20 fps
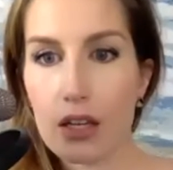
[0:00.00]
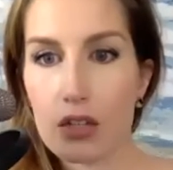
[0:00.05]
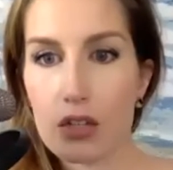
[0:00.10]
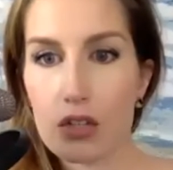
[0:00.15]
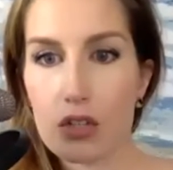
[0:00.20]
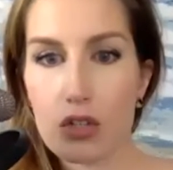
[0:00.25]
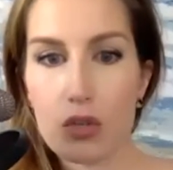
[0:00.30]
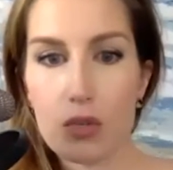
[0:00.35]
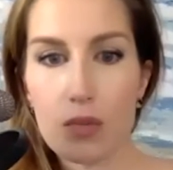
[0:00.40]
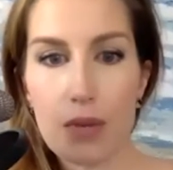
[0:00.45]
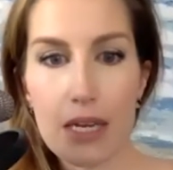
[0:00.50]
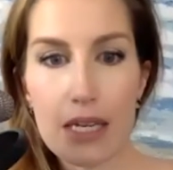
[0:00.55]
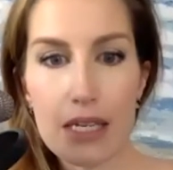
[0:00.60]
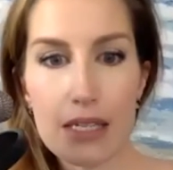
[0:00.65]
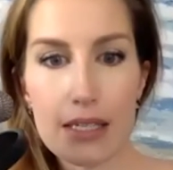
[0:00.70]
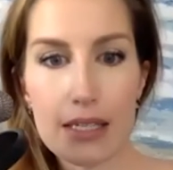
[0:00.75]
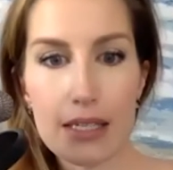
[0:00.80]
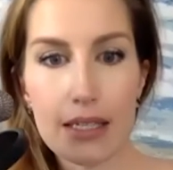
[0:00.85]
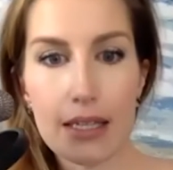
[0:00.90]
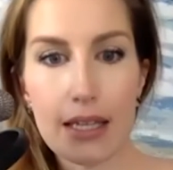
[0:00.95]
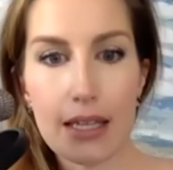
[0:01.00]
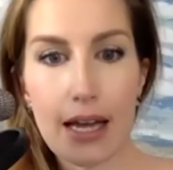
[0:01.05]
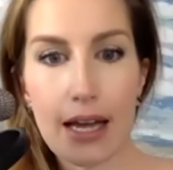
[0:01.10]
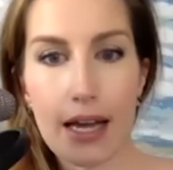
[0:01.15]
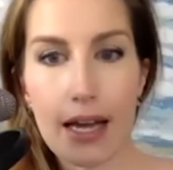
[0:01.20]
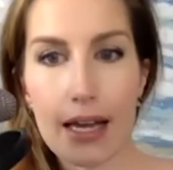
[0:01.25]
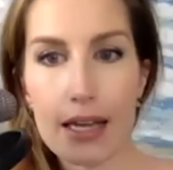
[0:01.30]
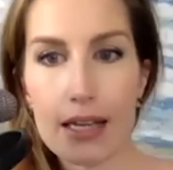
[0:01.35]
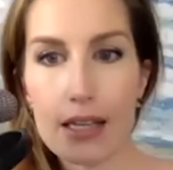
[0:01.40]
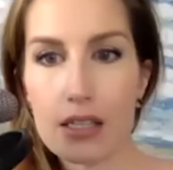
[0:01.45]
to my
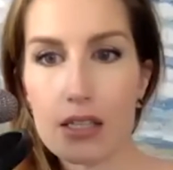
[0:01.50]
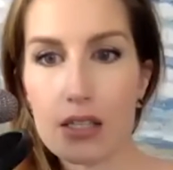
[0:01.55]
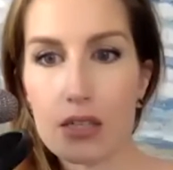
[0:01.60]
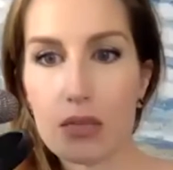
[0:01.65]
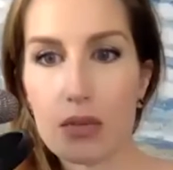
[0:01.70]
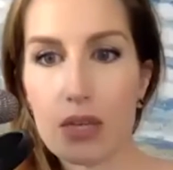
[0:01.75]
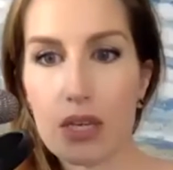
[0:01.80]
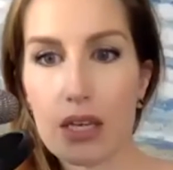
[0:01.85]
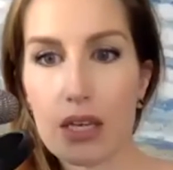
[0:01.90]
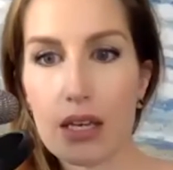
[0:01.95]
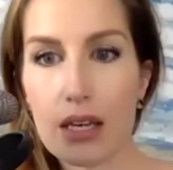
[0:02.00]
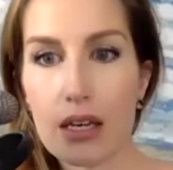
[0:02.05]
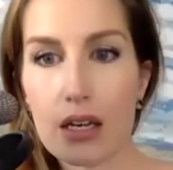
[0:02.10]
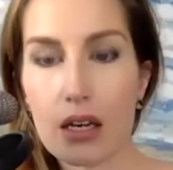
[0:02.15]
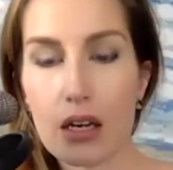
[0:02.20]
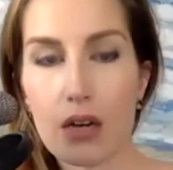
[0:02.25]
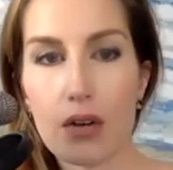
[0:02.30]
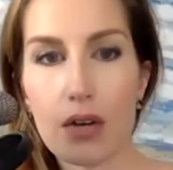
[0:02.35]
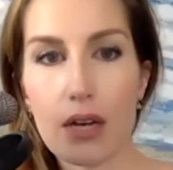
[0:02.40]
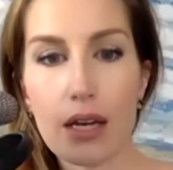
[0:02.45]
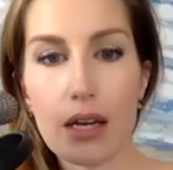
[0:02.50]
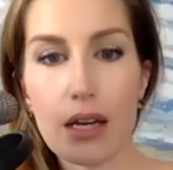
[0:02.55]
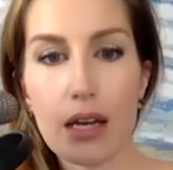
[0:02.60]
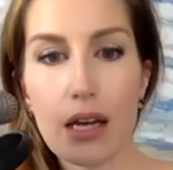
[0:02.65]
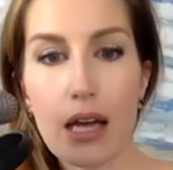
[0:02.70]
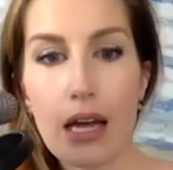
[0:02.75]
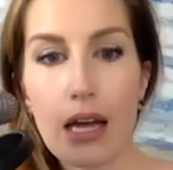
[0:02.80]
slides so we can get going.